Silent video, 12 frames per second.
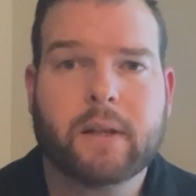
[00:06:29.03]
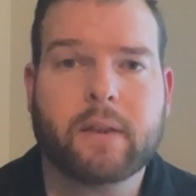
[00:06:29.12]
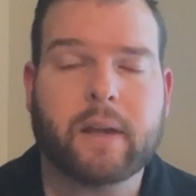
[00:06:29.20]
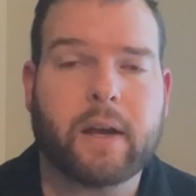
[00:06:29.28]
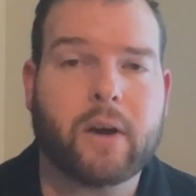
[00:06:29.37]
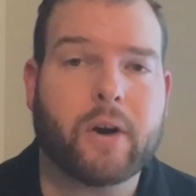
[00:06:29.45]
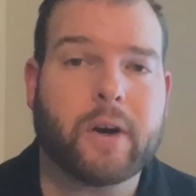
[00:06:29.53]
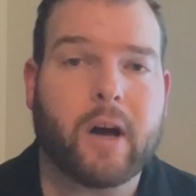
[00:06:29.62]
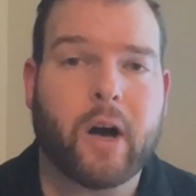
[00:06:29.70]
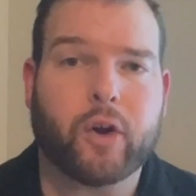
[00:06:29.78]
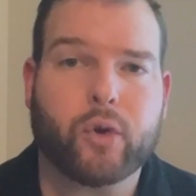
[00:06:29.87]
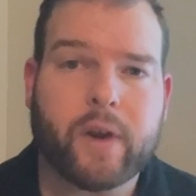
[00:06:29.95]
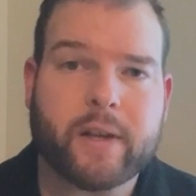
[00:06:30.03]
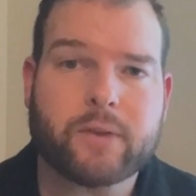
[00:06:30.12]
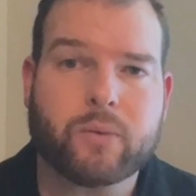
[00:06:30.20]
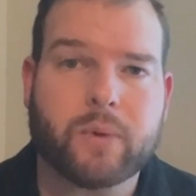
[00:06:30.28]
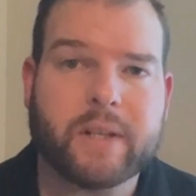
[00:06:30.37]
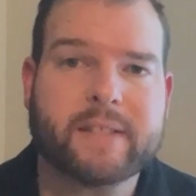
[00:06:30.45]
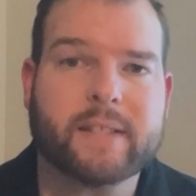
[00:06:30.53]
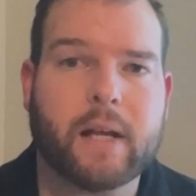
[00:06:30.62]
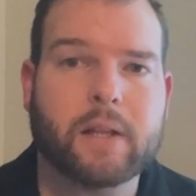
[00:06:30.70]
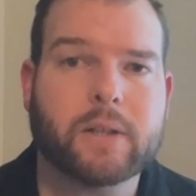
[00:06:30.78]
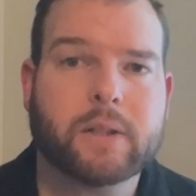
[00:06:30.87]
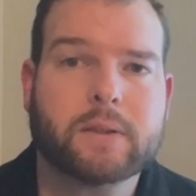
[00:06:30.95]
They are an Autodesk
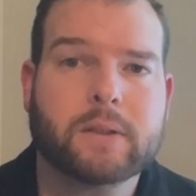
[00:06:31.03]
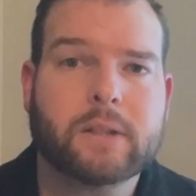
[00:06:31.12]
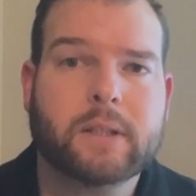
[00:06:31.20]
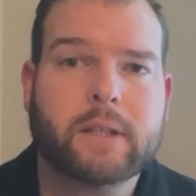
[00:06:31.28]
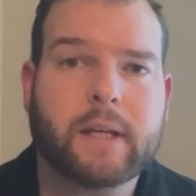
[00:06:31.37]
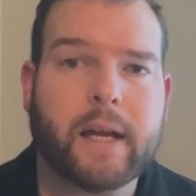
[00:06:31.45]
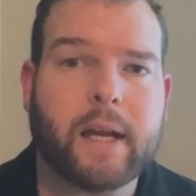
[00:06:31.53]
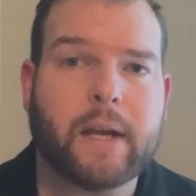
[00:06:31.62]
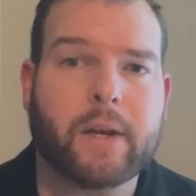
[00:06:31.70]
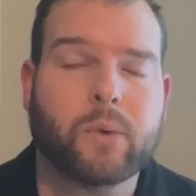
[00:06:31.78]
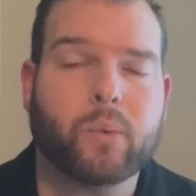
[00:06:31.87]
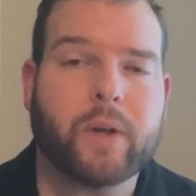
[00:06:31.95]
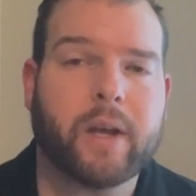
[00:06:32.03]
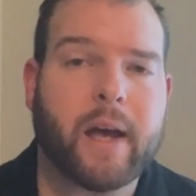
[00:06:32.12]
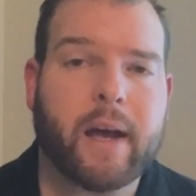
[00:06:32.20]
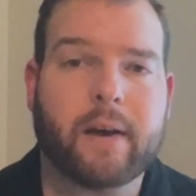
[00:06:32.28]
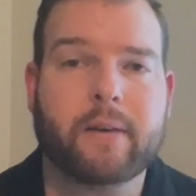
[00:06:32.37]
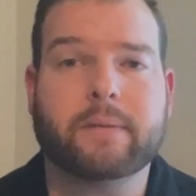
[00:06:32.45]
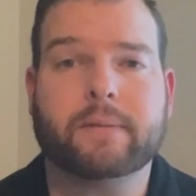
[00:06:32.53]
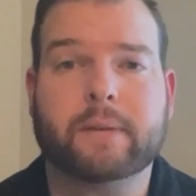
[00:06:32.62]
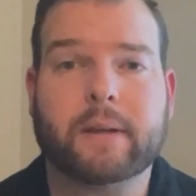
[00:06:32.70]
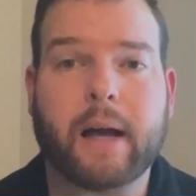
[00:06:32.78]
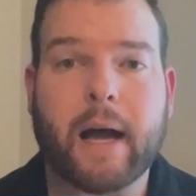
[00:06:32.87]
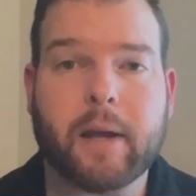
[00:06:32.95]
reseller, and we have
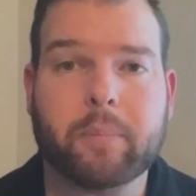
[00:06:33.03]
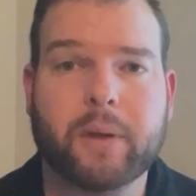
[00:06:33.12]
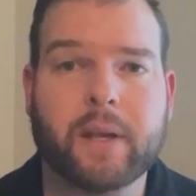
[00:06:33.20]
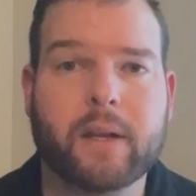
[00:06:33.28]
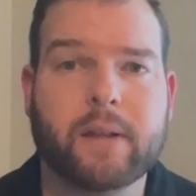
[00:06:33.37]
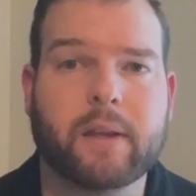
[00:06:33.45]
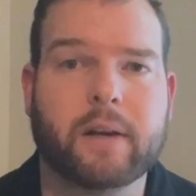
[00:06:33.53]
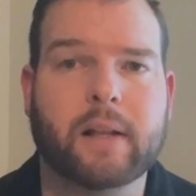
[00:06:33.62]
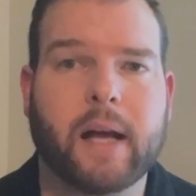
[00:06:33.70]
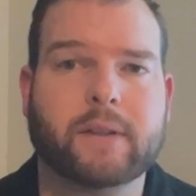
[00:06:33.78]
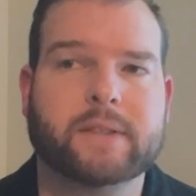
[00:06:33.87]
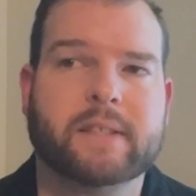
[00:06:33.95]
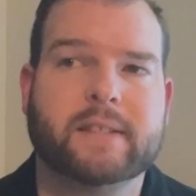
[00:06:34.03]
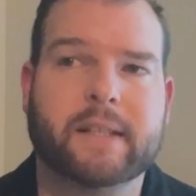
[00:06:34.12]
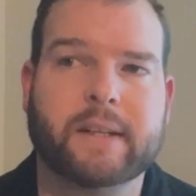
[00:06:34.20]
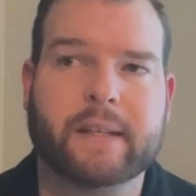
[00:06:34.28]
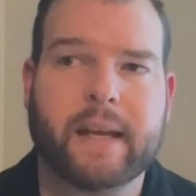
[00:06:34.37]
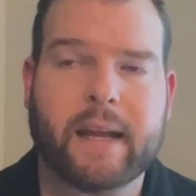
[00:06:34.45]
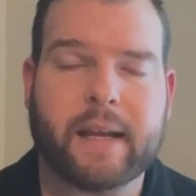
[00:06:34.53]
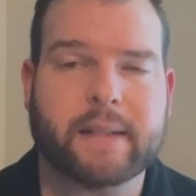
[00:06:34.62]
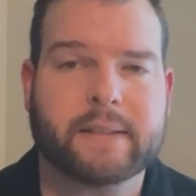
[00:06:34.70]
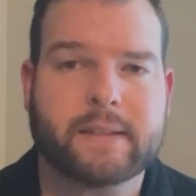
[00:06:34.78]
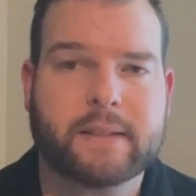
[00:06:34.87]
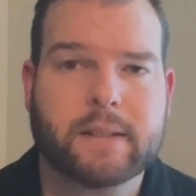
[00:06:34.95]
IP that allows us to
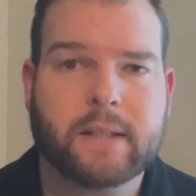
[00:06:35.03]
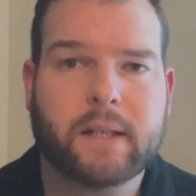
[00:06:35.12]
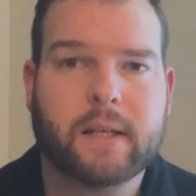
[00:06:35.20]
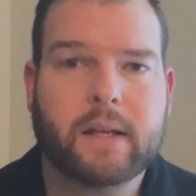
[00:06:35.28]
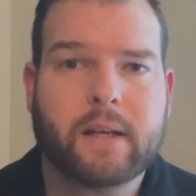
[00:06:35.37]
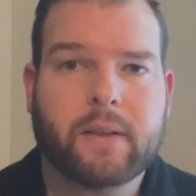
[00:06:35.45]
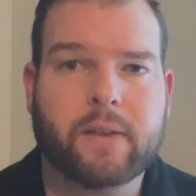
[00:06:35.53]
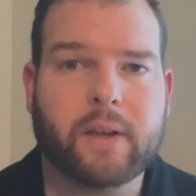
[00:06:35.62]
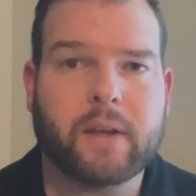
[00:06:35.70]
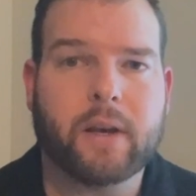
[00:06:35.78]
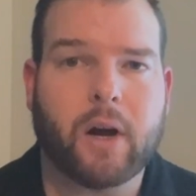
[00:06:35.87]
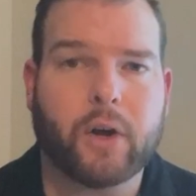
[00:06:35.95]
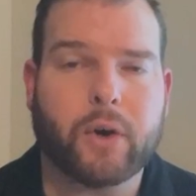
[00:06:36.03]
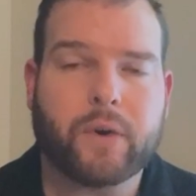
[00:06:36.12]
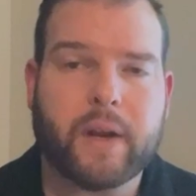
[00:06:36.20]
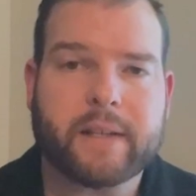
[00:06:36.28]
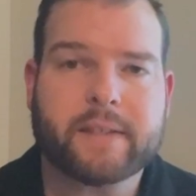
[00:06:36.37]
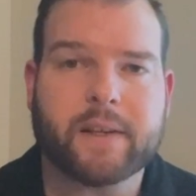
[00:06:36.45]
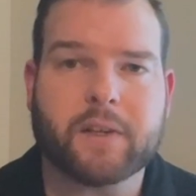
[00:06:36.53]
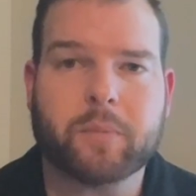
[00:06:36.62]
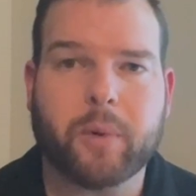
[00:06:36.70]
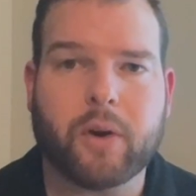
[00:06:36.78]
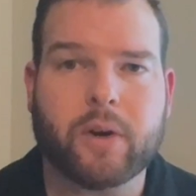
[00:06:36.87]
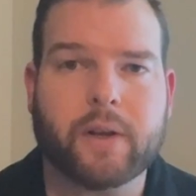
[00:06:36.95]
enhance the Autodesk
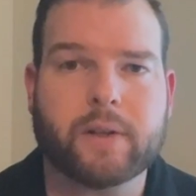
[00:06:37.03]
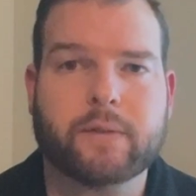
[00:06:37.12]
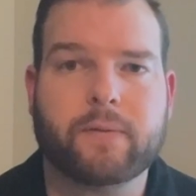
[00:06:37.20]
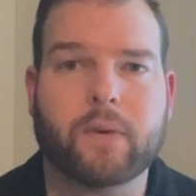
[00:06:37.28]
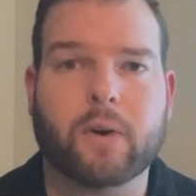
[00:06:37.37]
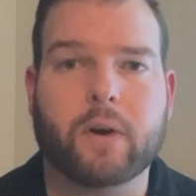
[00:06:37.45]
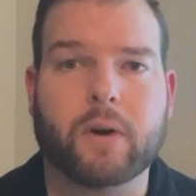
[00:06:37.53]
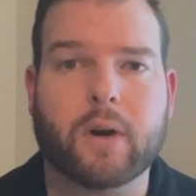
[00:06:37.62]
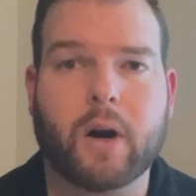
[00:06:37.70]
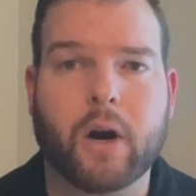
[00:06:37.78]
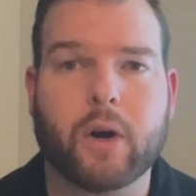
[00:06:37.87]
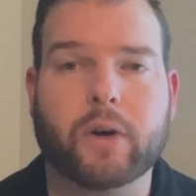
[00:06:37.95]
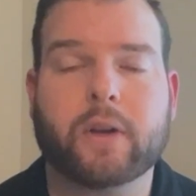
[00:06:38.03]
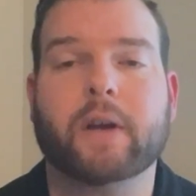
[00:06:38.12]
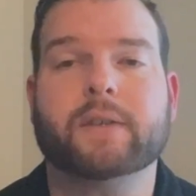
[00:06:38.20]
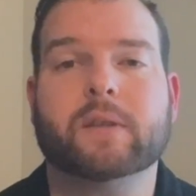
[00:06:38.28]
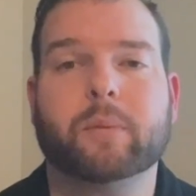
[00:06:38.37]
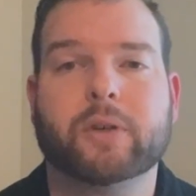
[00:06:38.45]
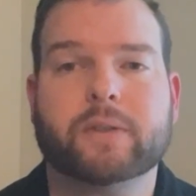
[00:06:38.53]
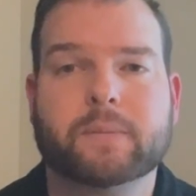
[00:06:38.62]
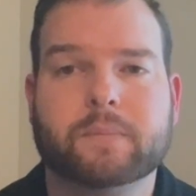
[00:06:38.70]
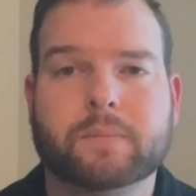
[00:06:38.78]
experience for our customers.